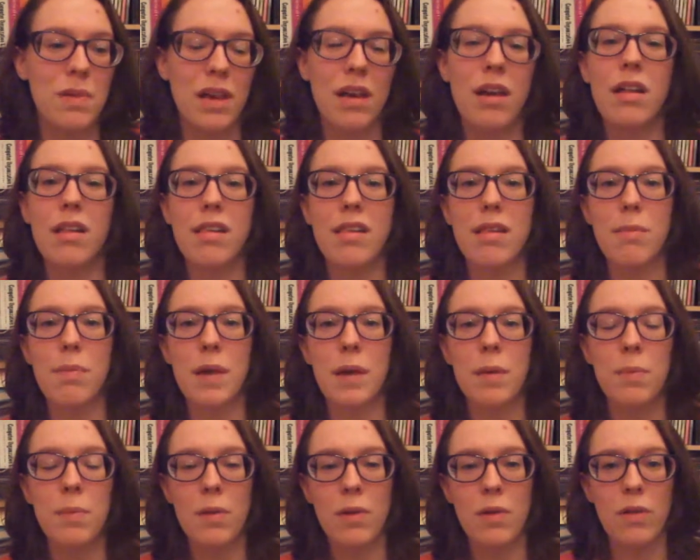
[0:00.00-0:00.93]
because the
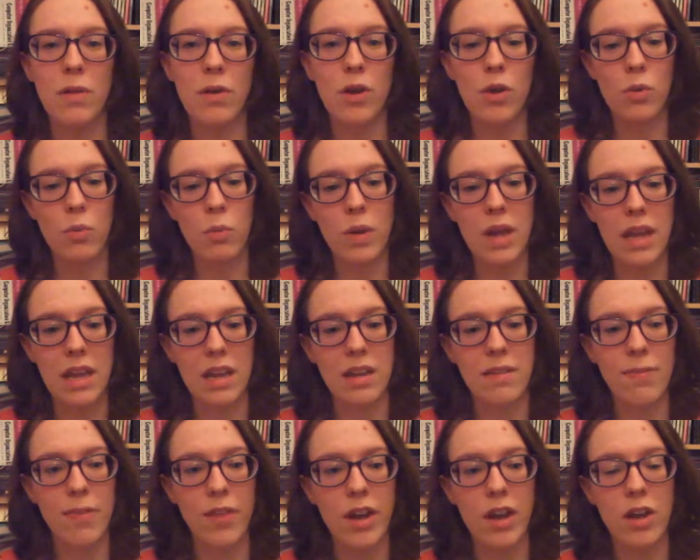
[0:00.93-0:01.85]
people who
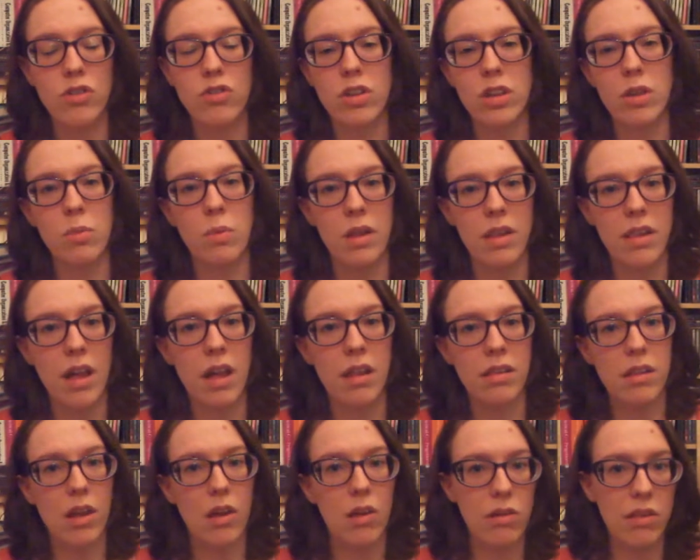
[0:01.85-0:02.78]
win, the country that wins
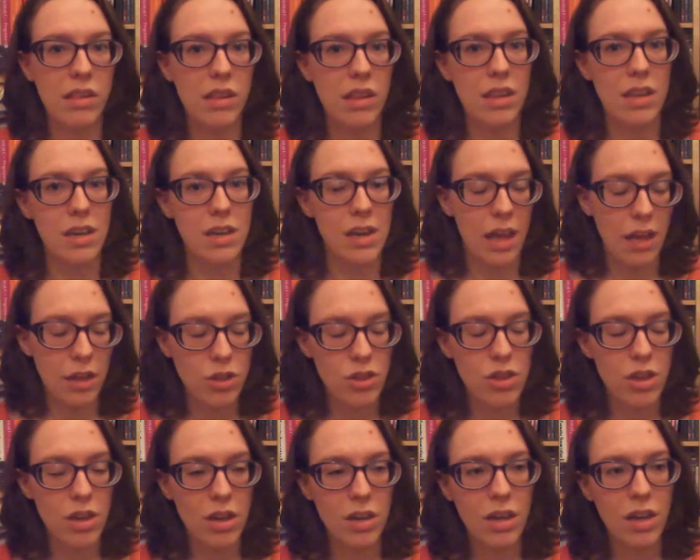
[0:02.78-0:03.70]
has to host it the
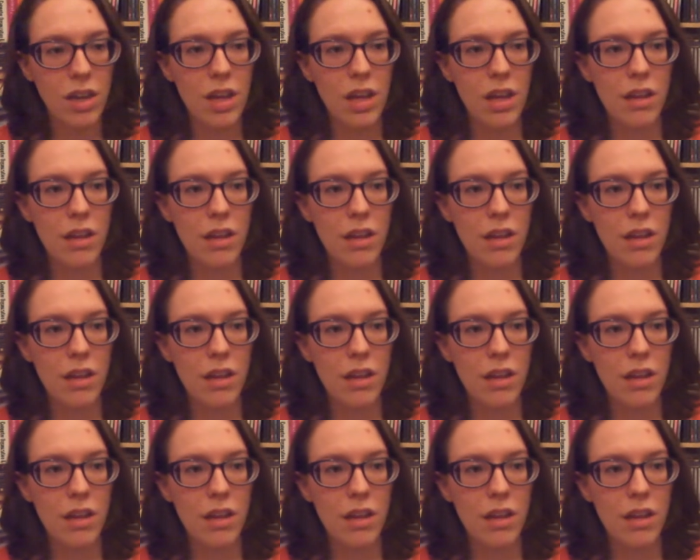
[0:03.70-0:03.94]
next year.